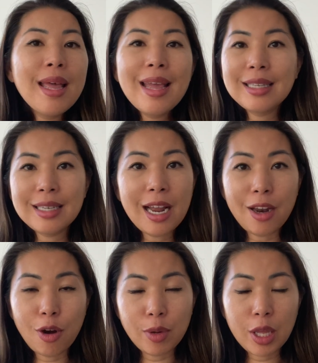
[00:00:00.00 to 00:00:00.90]
it's not
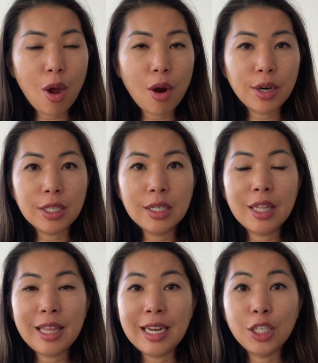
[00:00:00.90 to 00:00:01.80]
a really hard
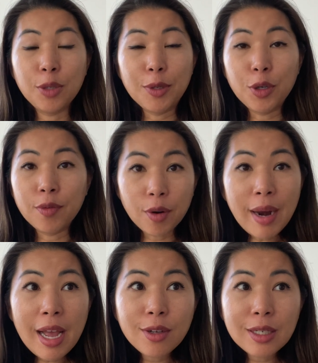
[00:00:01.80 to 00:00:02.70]
thing to maneuver
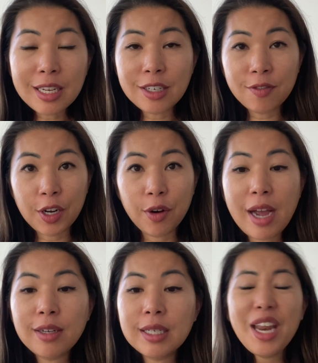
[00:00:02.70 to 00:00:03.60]
around and to figure
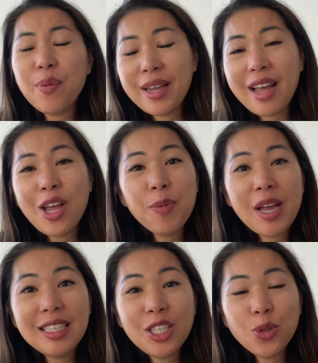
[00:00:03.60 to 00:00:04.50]
out. Anyway, I hope you
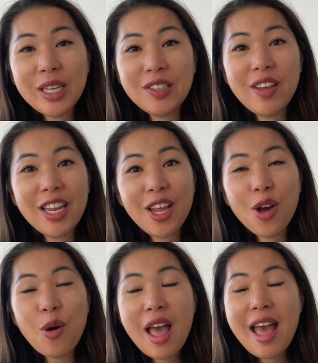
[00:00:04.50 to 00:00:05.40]
guys enjoy this
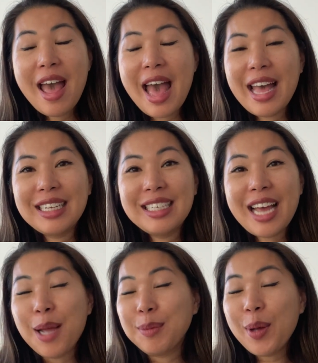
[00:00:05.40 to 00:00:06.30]
video, and
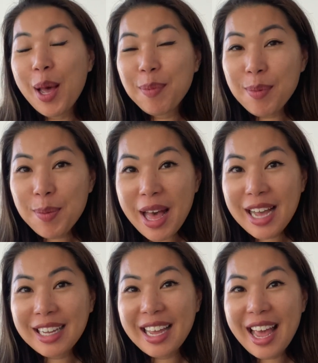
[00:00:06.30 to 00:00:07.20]
I'm so happy to be back.